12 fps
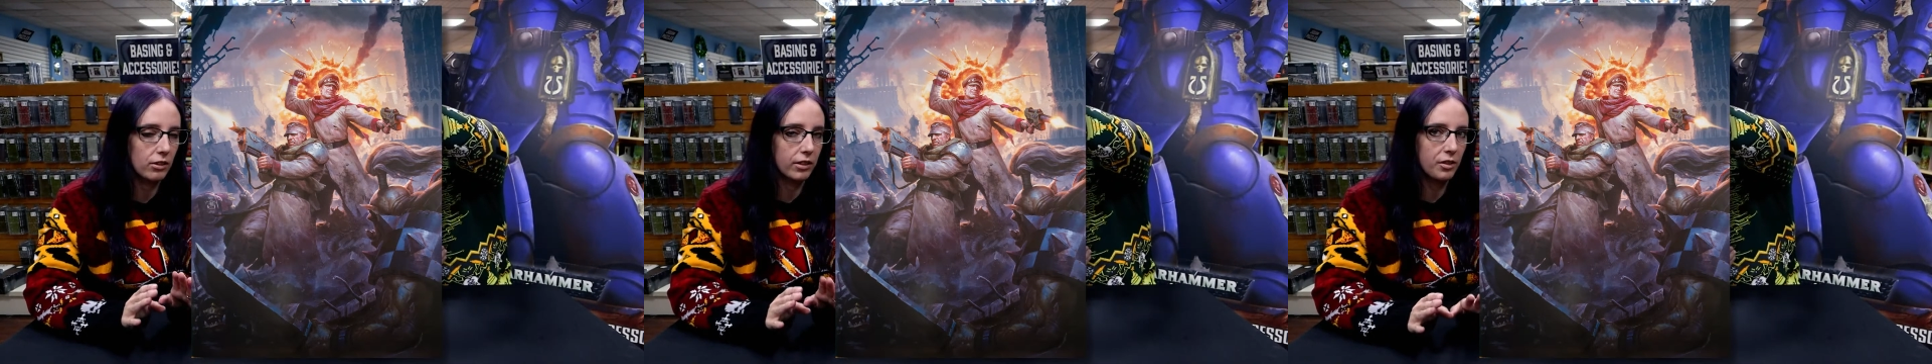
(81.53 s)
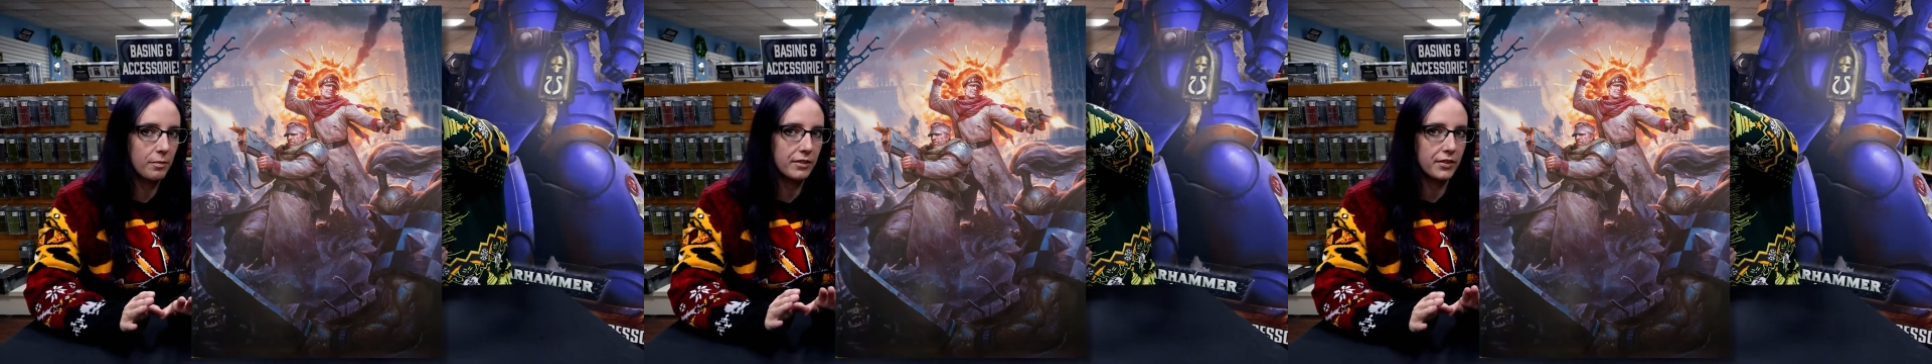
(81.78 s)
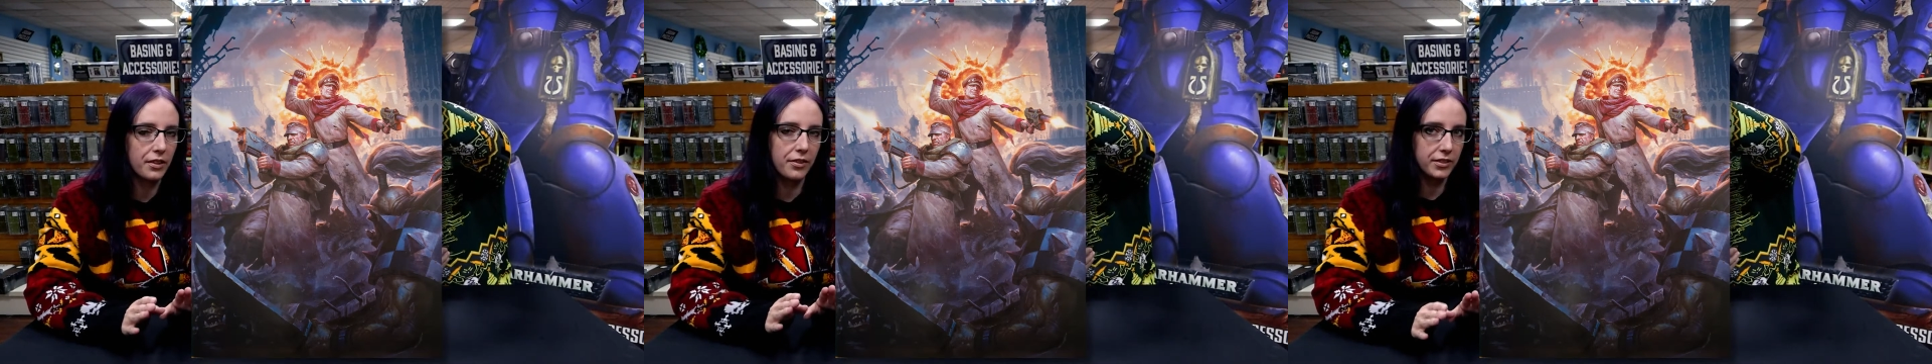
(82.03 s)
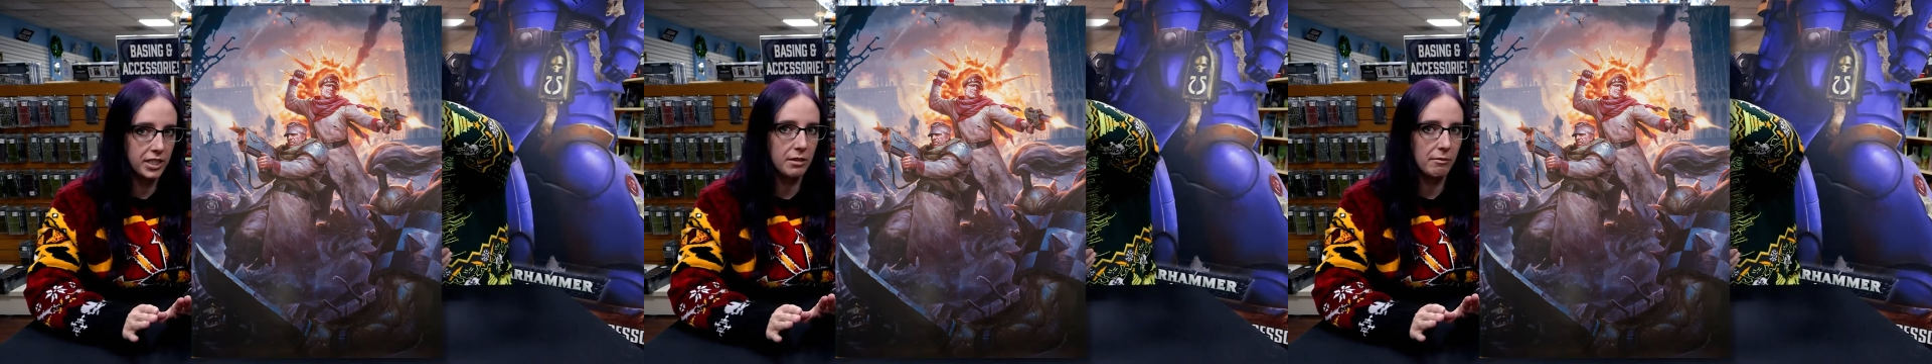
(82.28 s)
a little bit of a
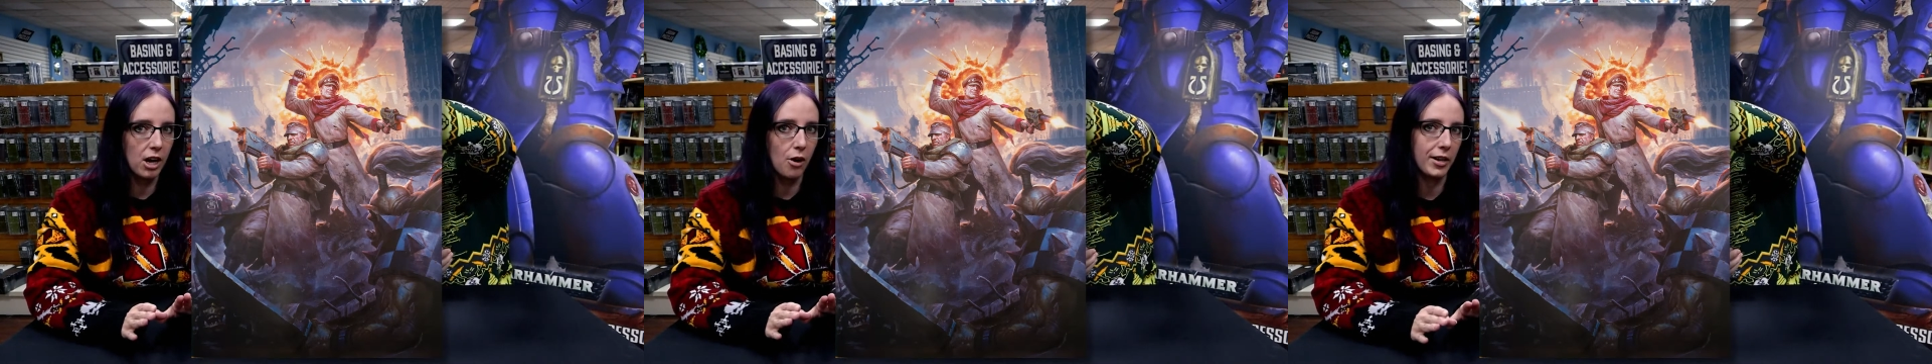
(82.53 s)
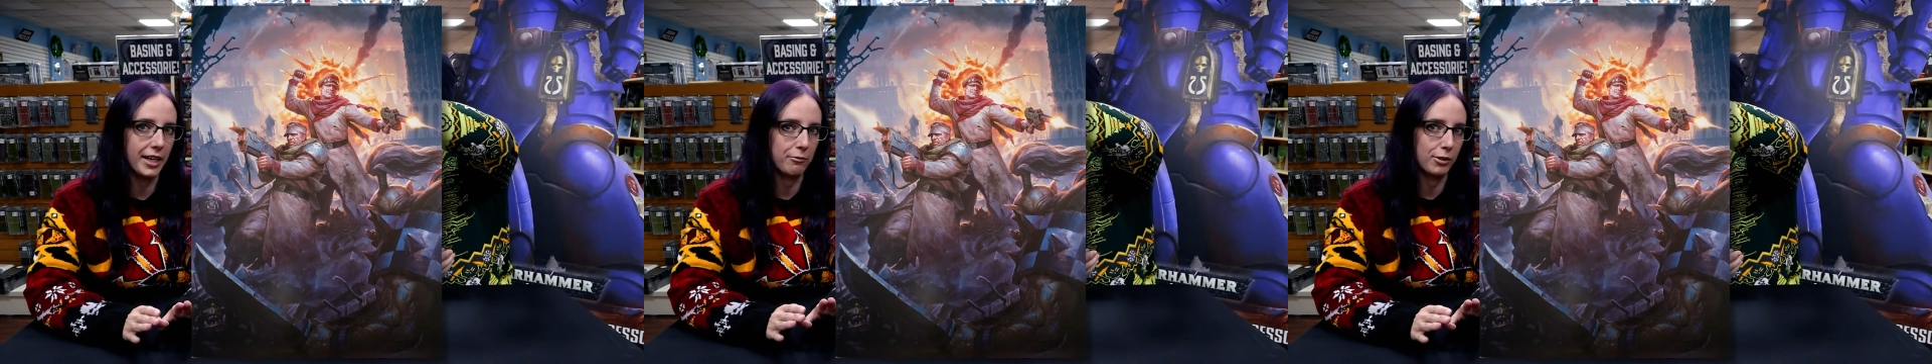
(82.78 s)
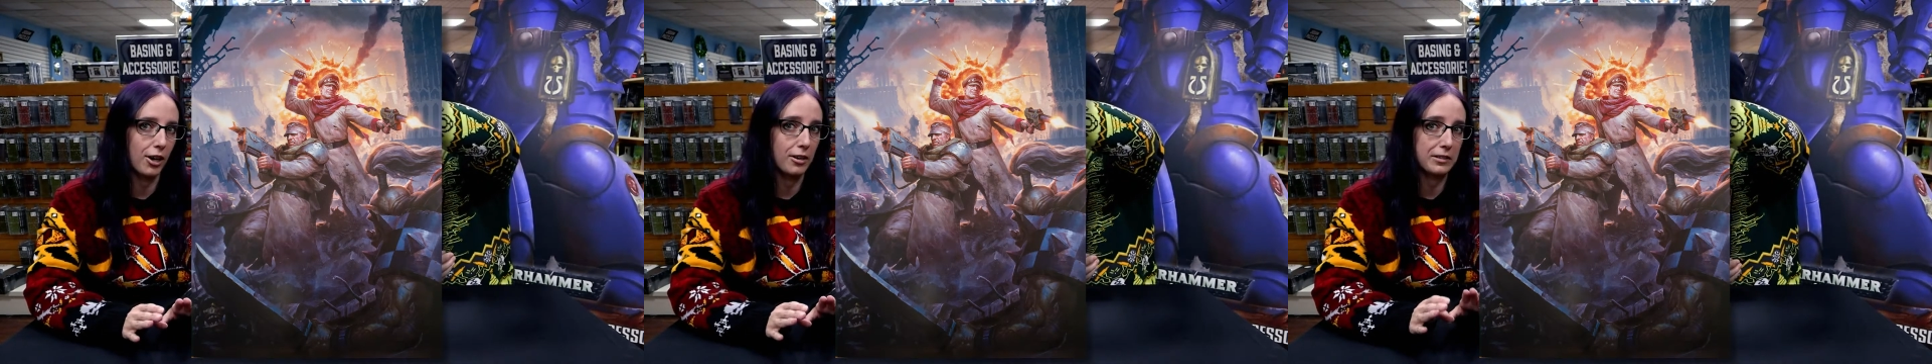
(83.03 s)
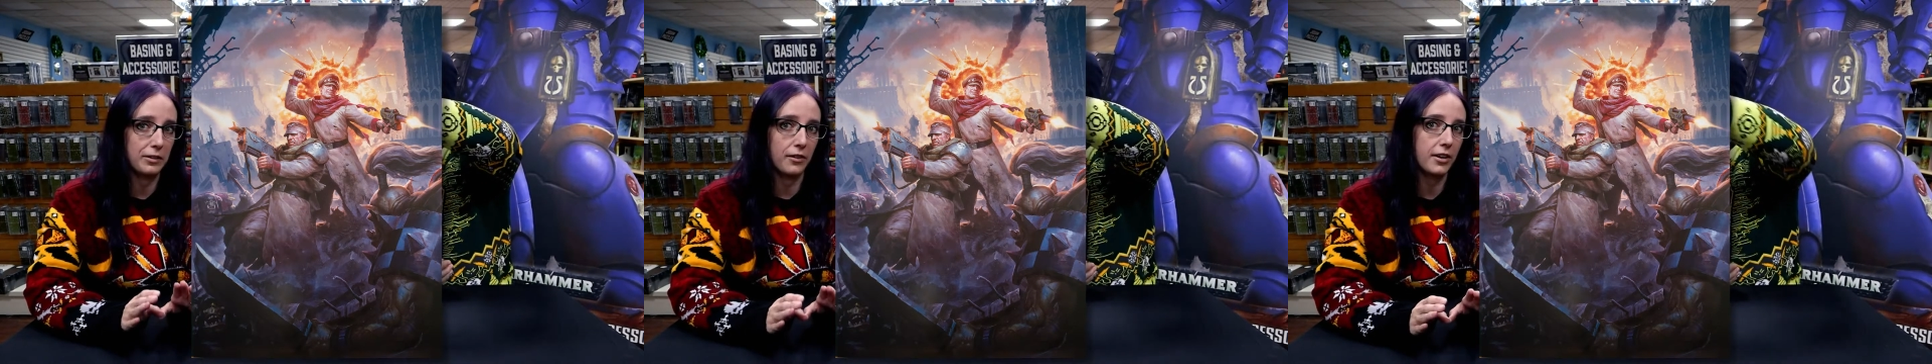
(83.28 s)
theme going in
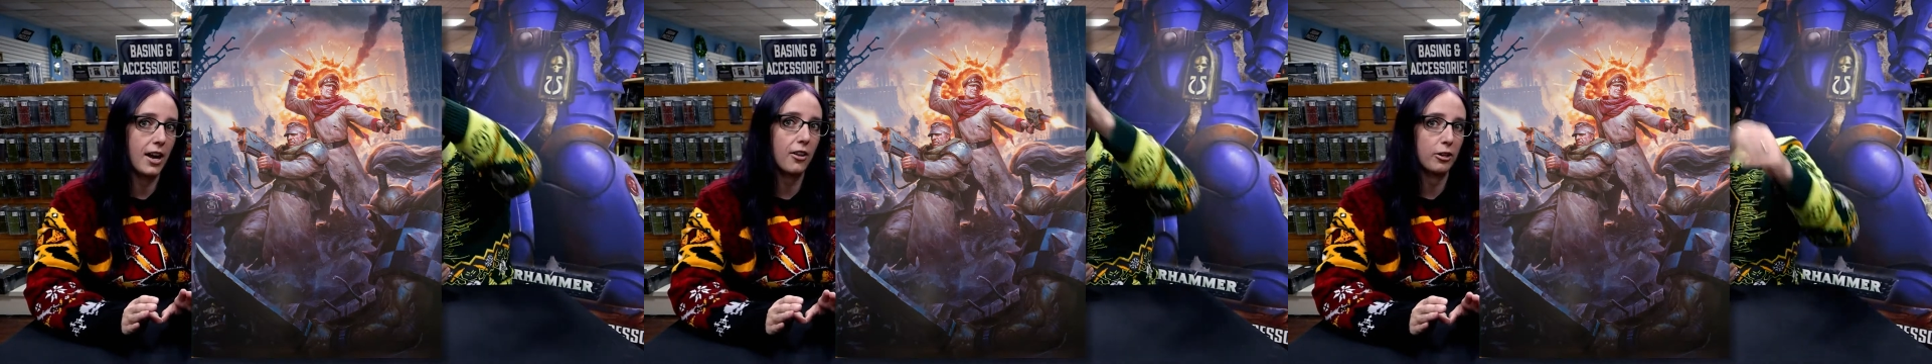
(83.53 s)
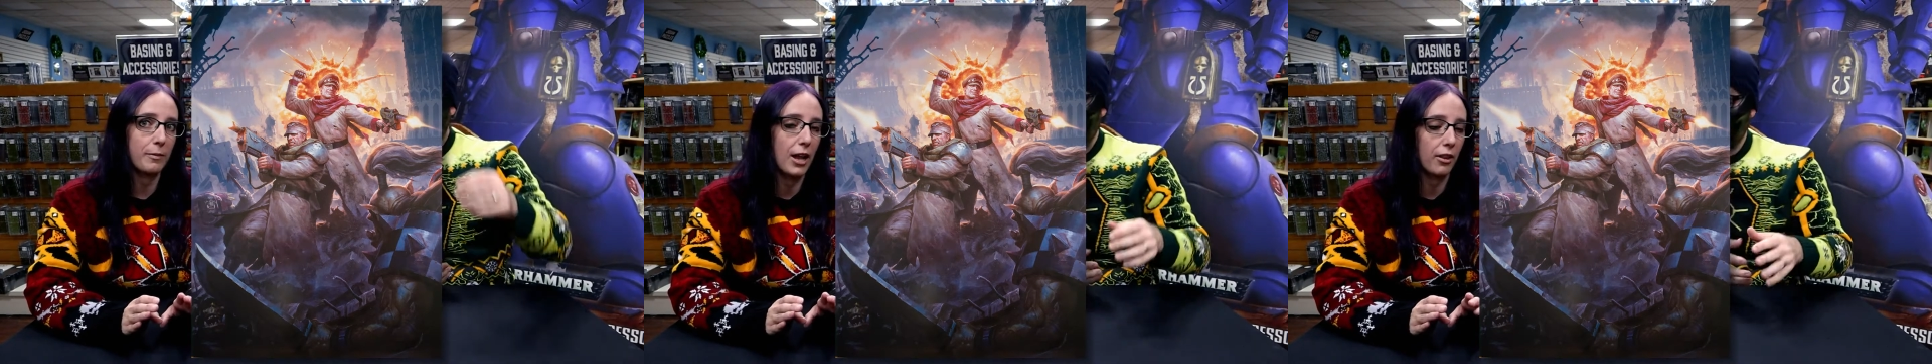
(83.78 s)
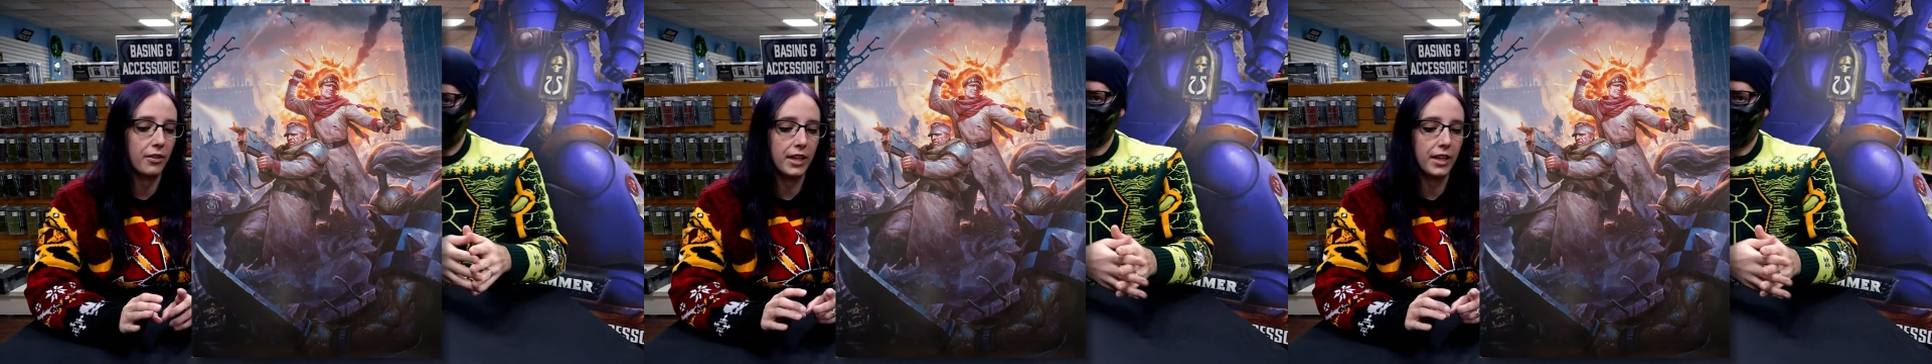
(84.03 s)
regards to their color palette.